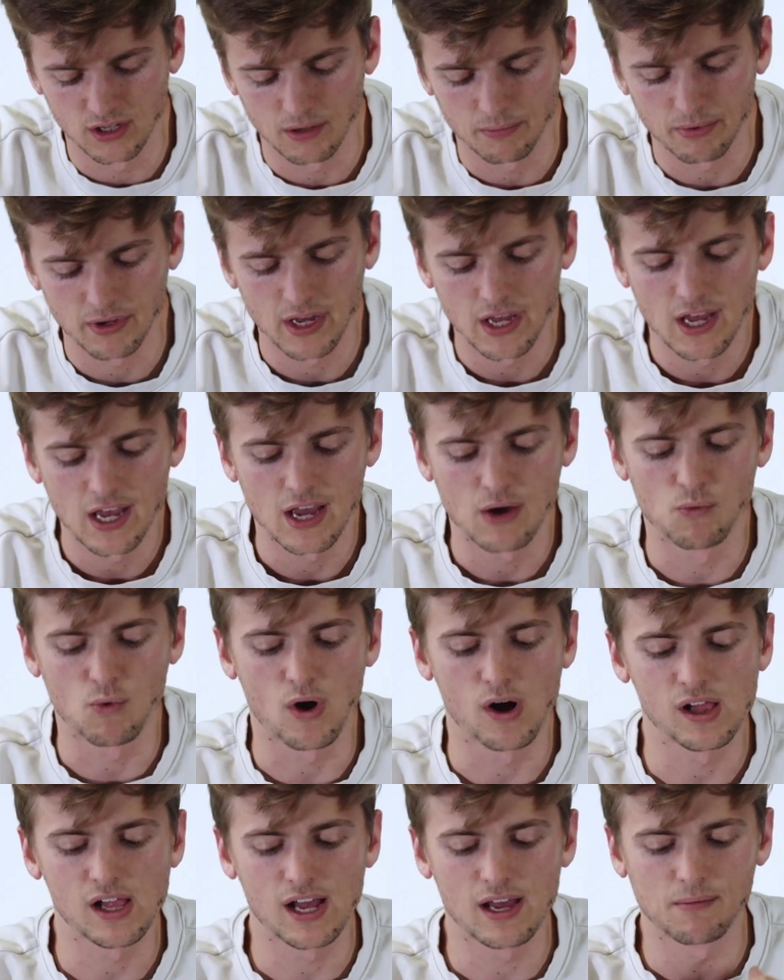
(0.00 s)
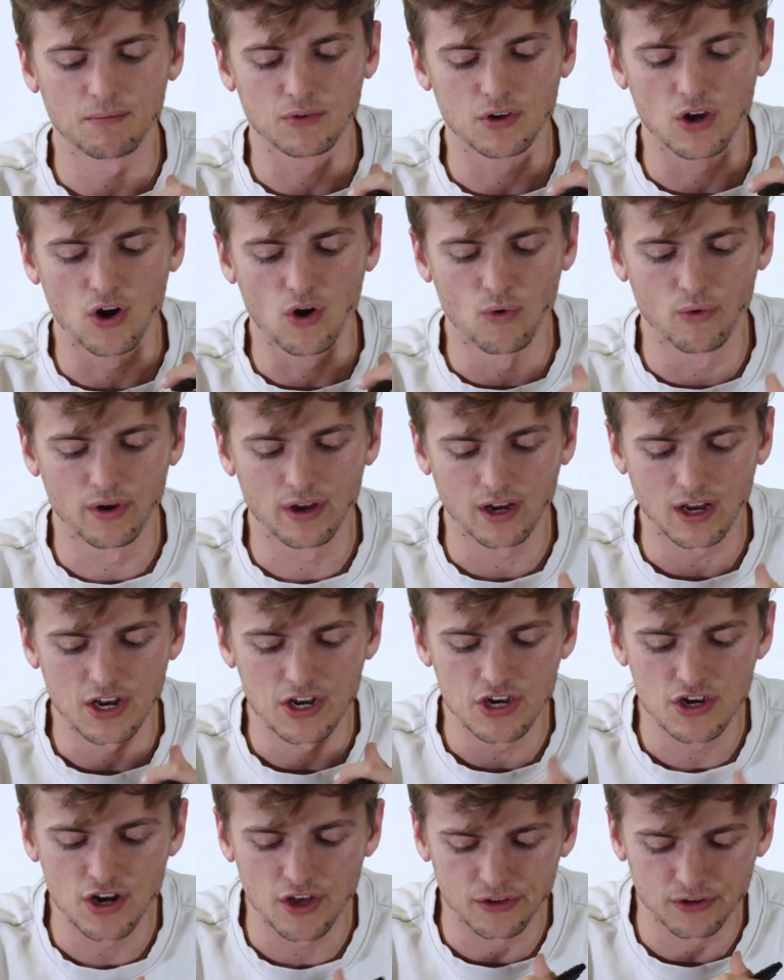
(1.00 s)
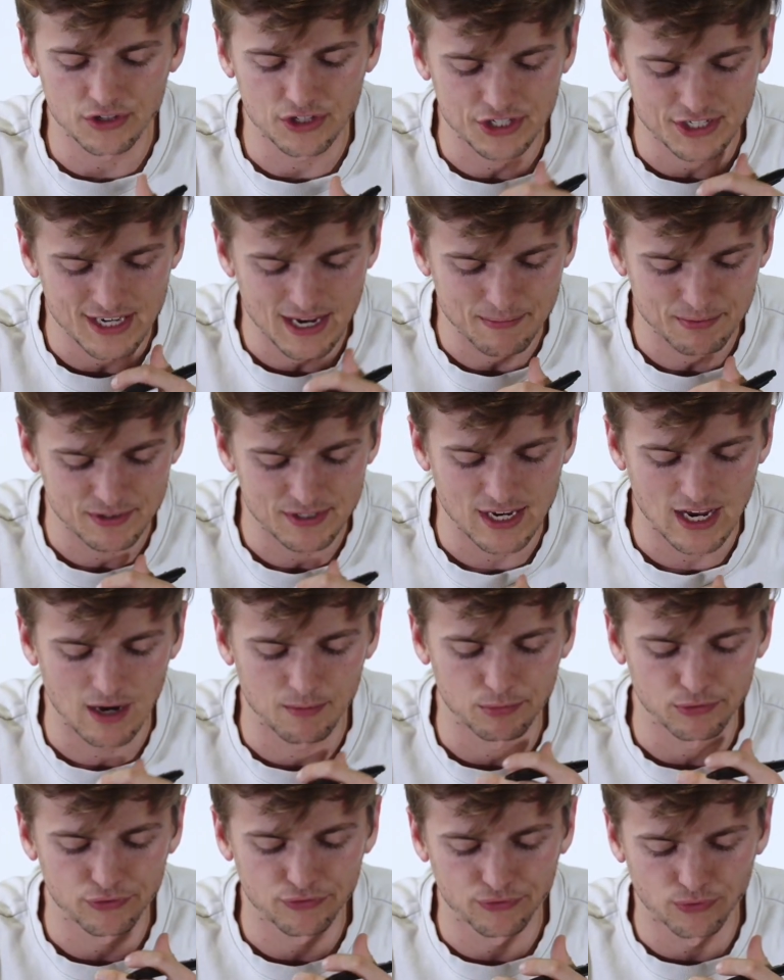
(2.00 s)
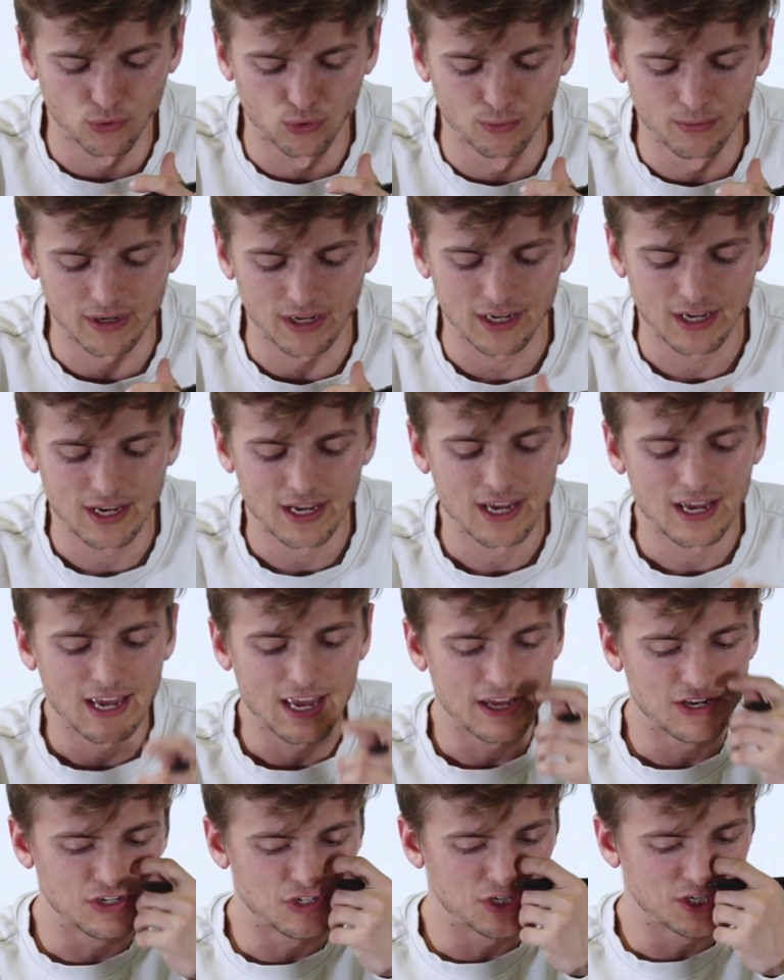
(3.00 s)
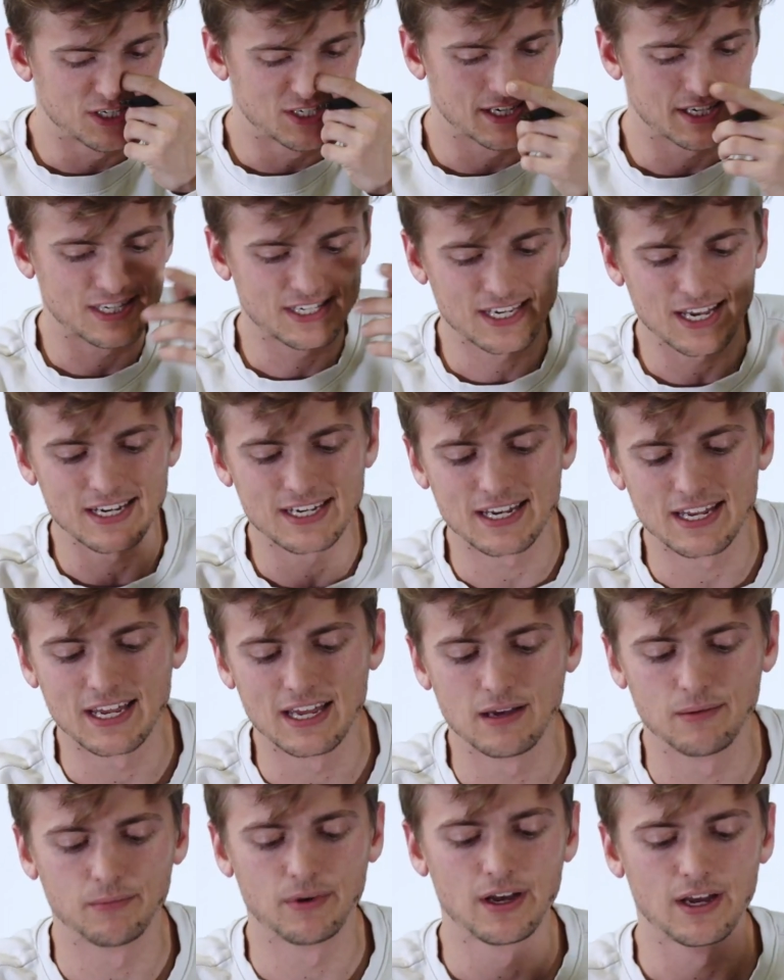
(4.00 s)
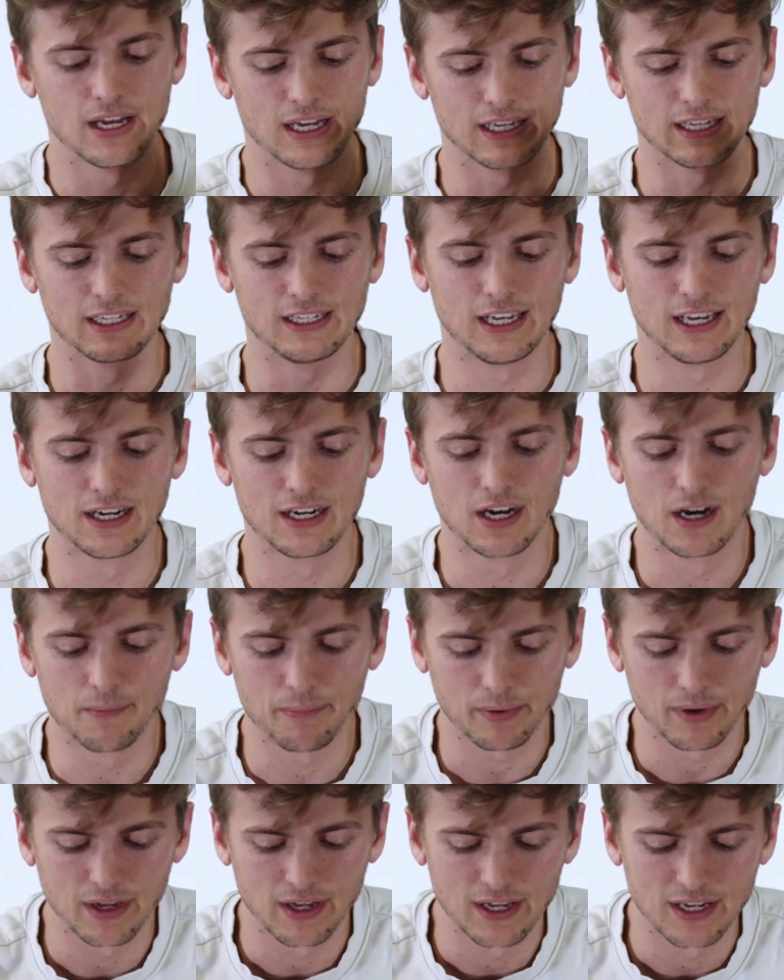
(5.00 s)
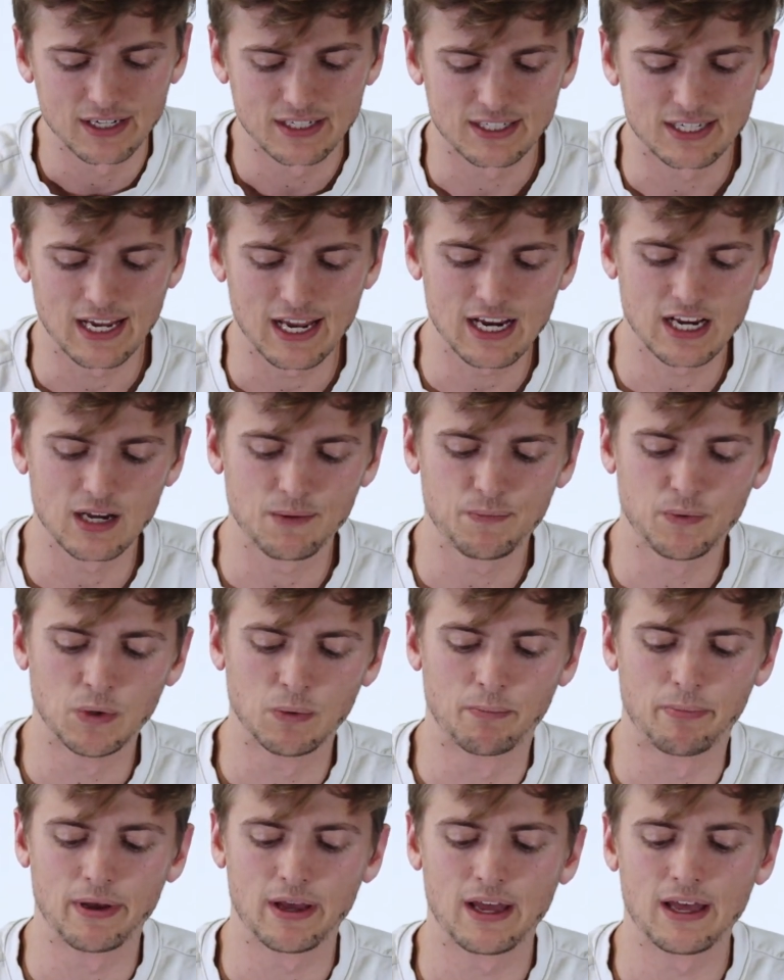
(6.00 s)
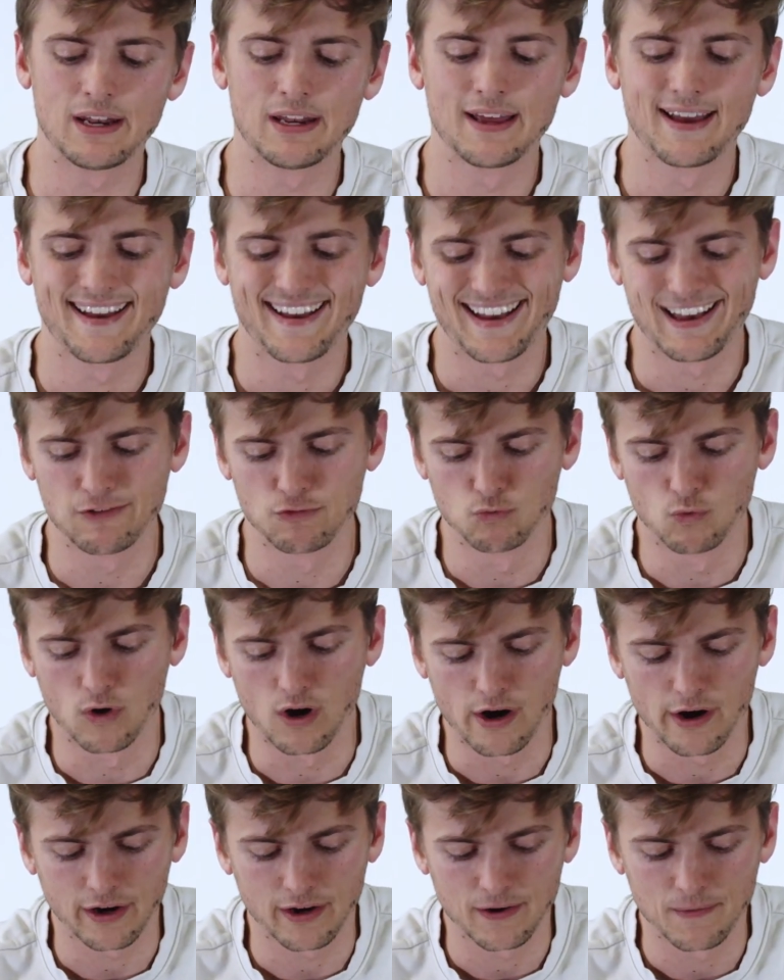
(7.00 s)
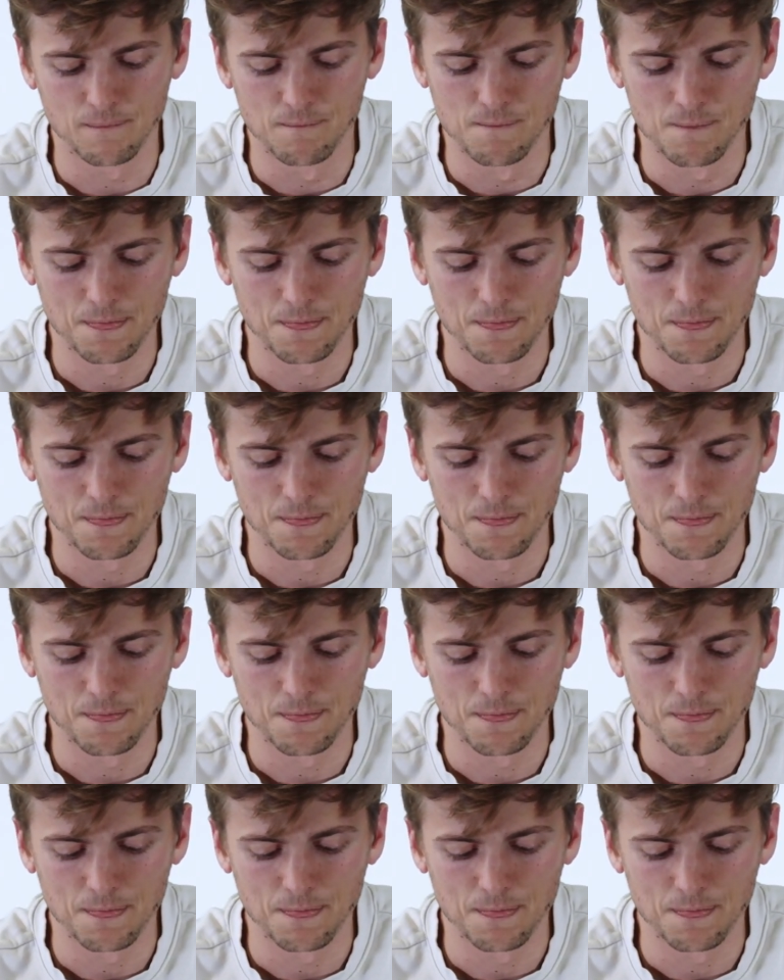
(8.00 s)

up. And while I am going, another steps down before me. And Jesus said to him, get up, take up your bed, and walk.